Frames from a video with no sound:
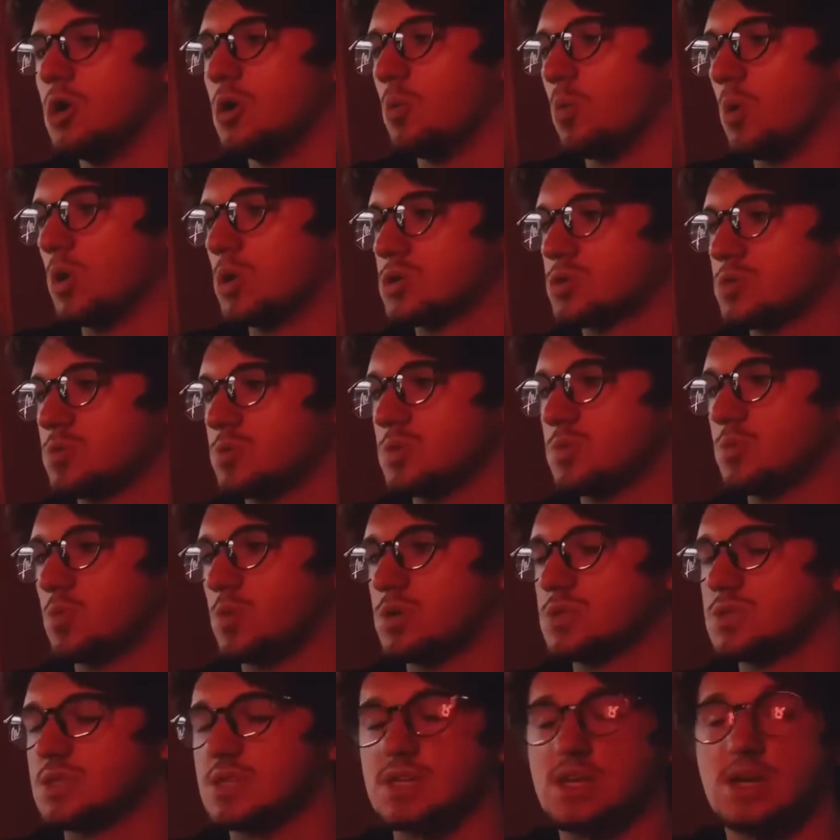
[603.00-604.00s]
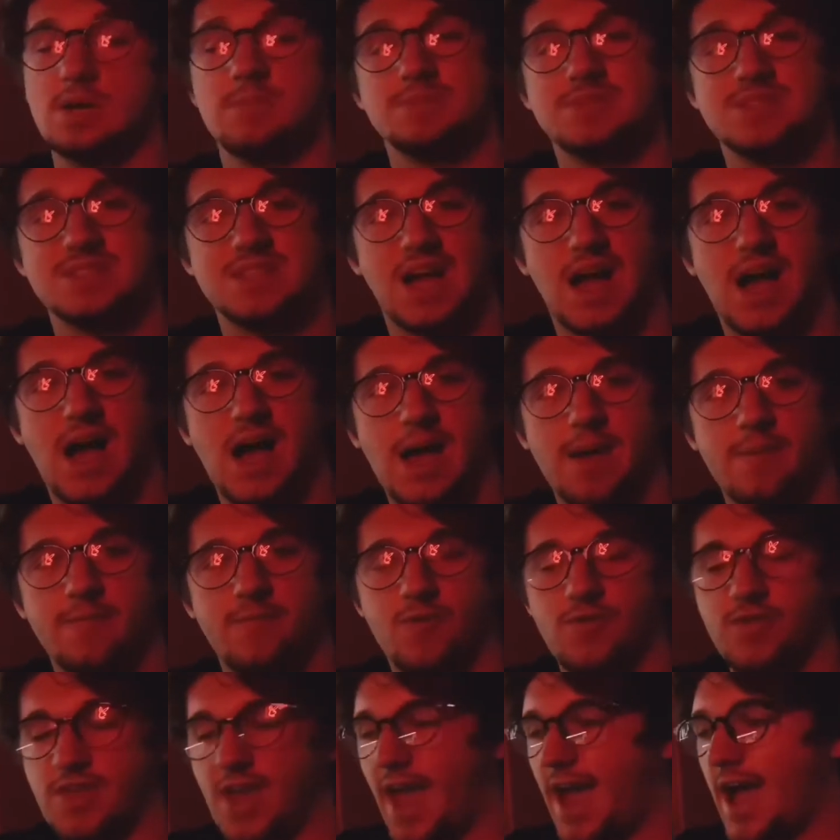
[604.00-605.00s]
once it comes time
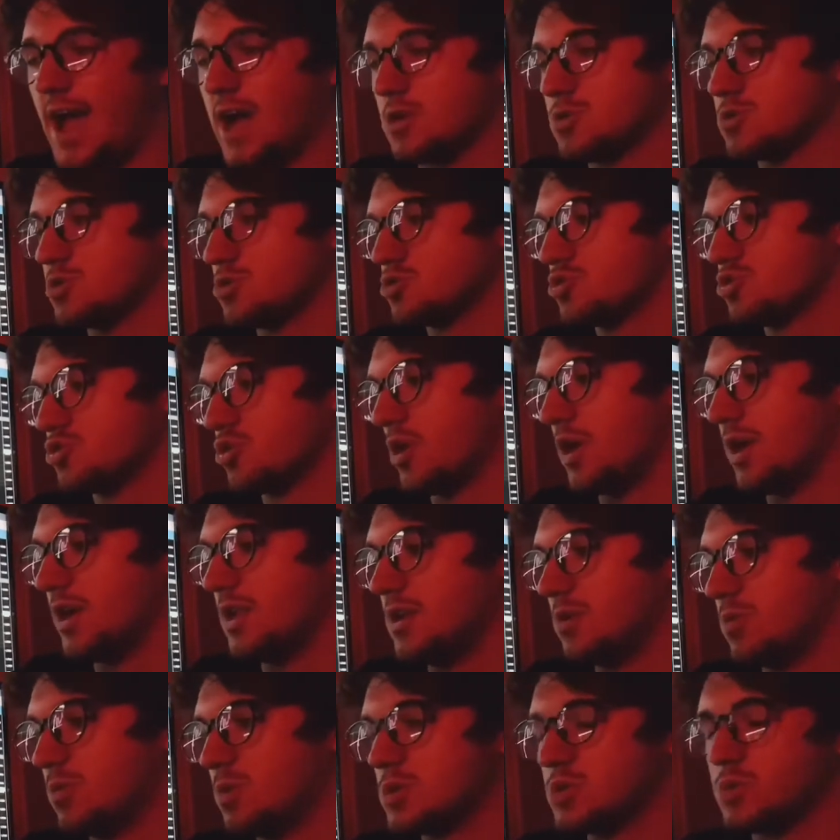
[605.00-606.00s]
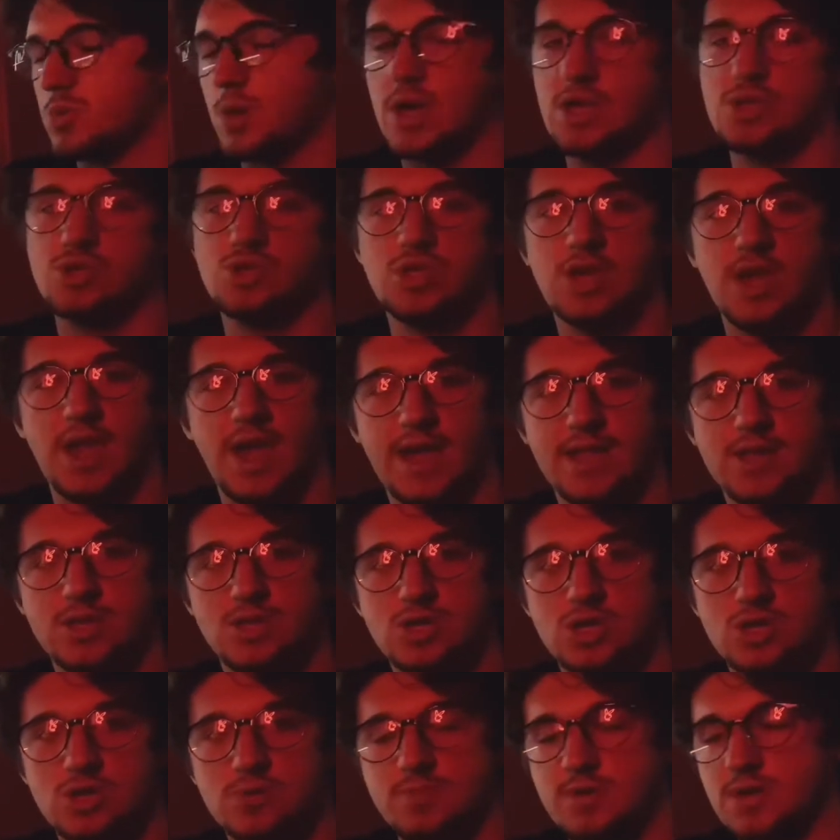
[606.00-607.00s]
for the actual trade and once we actually
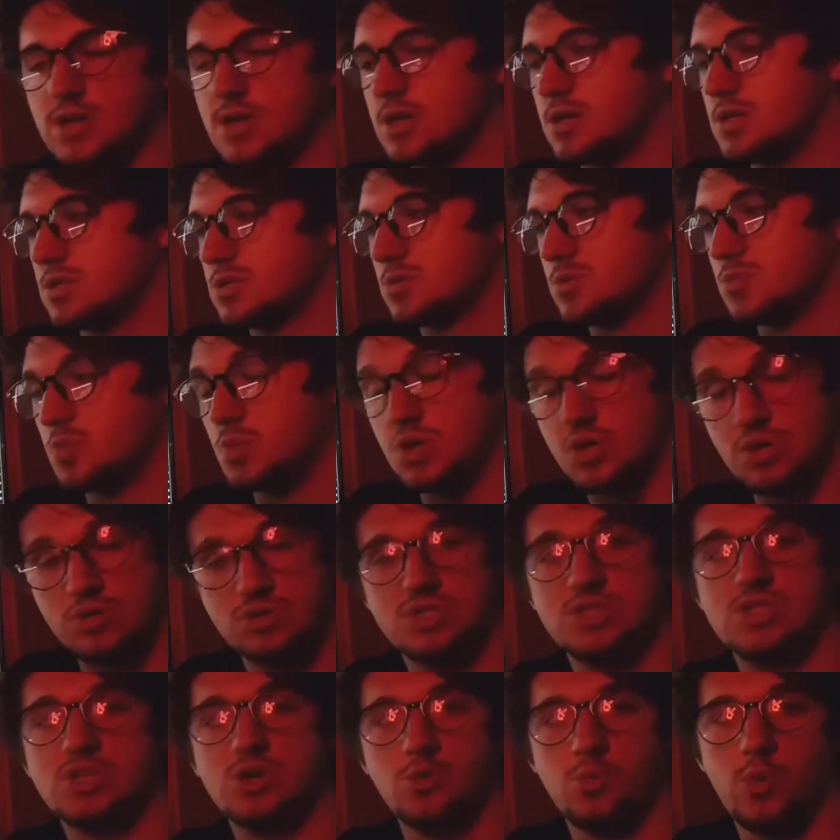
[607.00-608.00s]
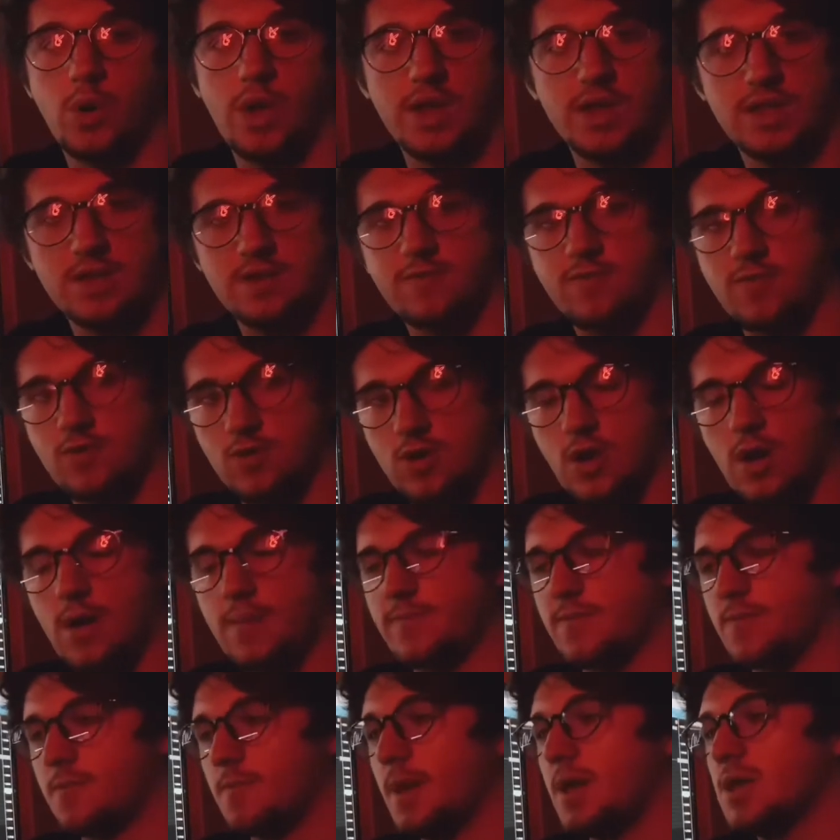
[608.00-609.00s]
enter, because we are still waiting for
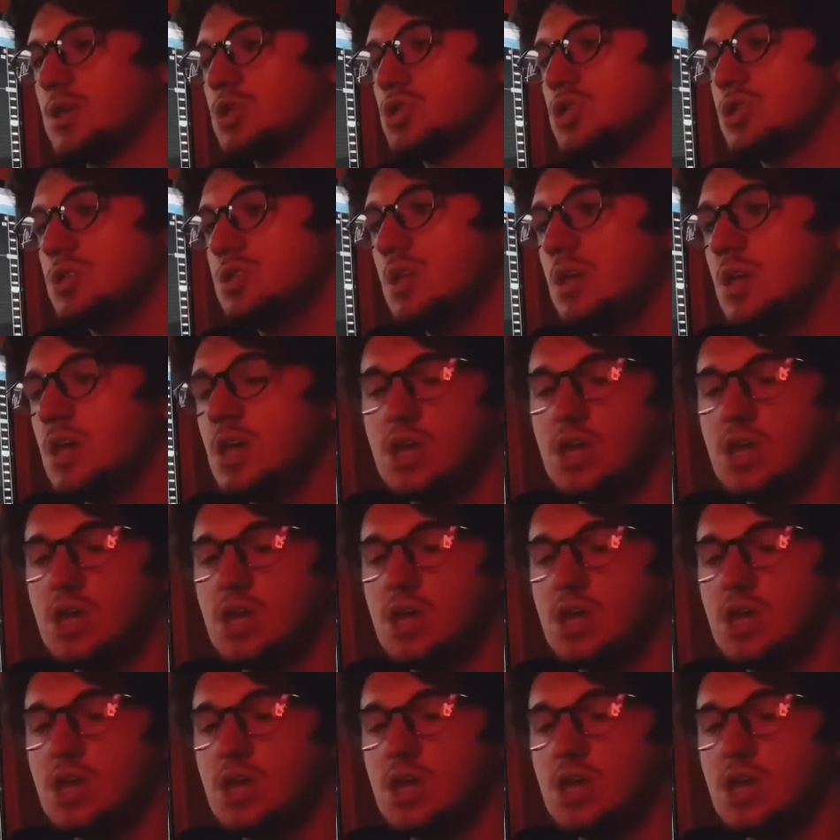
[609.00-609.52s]
confirmation,